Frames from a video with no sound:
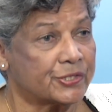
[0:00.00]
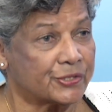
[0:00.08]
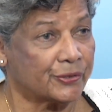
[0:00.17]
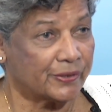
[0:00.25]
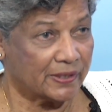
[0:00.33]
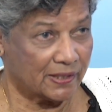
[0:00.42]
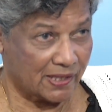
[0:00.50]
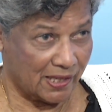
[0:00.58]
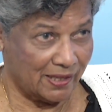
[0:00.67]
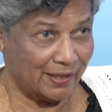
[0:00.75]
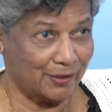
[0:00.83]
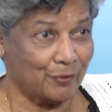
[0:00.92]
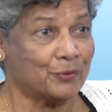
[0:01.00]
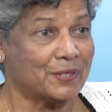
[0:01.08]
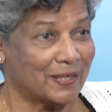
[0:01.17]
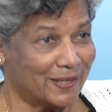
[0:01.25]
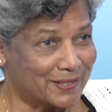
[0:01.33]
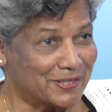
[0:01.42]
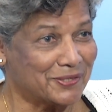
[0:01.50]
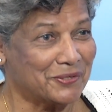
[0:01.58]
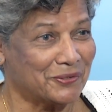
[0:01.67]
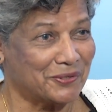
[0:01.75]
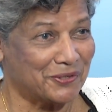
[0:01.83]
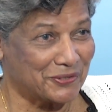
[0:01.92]
Soin and I wrote a letter to
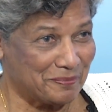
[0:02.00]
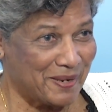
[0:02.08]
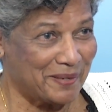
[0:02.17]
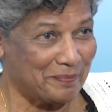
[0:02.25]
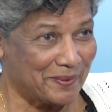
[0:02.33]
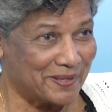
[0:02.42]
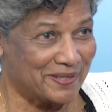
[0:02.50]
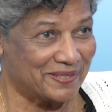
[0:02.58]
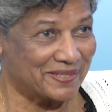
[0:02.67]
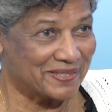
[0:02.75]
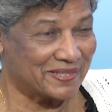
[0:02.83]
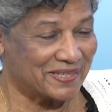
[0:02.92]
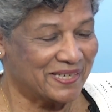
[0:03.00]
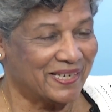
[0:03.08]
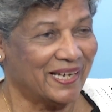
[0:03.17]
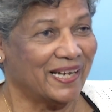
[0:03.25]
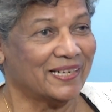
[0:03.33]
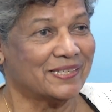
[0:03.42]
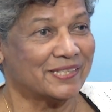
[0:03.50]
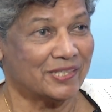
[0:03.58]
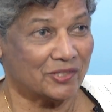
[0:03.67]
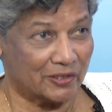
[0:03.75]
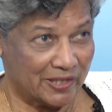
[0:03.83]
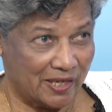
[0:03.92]
the newspapers. And
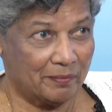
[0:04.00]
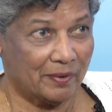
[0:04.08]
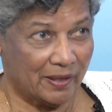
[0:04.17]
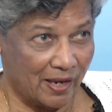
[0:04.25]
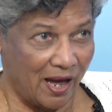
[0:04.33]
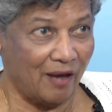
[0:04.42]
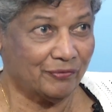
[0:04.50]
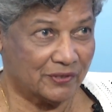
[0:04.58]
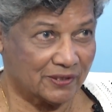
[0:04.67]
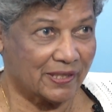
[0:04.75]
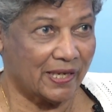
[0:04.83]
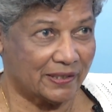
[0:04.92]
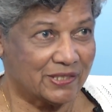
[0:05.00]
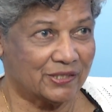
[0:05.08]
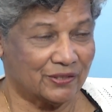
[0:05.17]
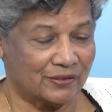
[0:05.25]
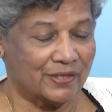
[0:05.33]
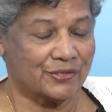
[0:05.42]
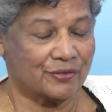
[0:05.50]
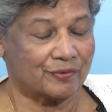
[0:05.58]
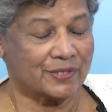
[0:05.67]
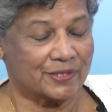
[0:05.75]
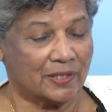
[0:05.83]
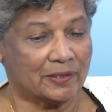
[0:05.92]
Sinda came after that, as a
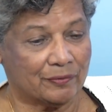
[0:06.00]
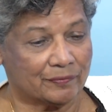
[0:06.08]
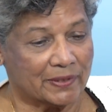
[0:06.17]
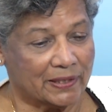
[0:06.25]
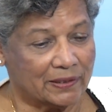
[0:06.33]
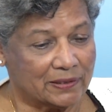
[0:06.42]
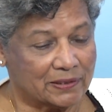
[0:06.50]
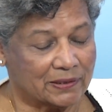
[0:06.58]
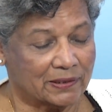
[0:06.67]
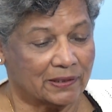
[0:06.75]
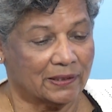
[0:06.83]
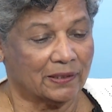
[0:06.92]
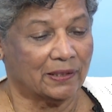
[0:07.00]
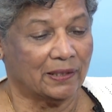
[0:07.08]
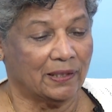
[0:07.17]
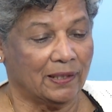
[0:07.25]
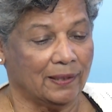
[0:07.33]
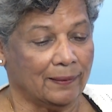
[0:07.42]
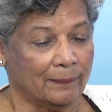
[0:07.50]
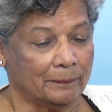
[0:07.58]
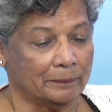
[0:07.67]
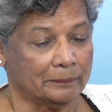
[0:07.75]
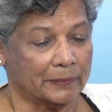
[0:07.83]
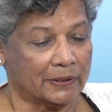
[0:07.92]
result of that.
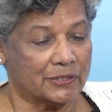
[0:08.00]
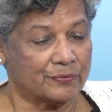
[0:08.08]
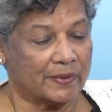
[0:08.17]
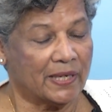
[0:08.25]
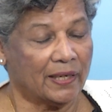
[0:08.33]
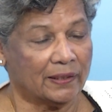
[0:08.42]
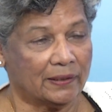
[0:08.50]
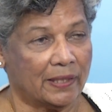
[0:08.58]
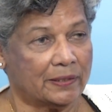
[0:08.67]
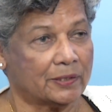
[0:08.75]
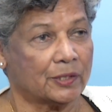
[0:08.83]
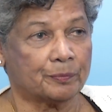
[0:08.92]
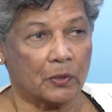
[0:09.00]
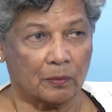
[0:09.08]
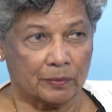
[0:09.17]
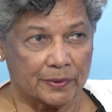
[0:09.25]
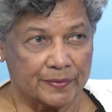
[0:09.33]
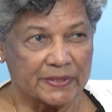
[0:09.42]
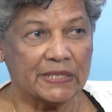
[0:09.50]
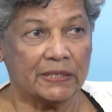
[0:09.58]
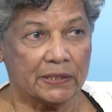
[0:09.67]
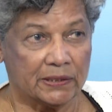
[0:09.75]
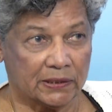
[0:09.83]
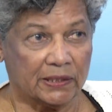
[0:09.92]
Because we highlighted the problems
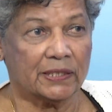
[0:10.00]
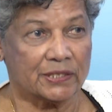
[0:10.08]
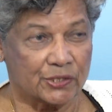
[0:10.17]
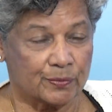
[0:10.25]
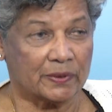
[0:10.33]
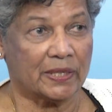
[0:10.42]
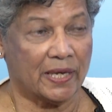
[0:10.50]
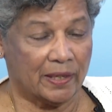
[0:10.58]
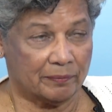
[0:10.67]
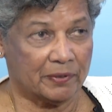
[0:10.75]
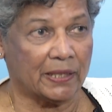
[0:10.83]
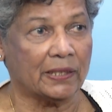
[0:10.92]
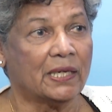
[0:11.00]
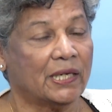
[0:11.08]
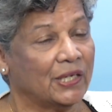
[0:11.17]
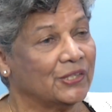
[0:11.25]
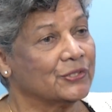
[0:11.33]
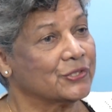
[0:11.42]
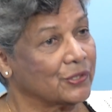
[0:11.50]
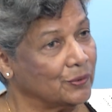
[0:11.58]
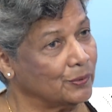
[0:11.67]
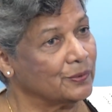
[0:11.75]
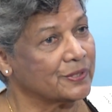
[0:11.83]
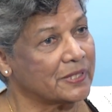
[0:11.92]
Indian kids were having in schools.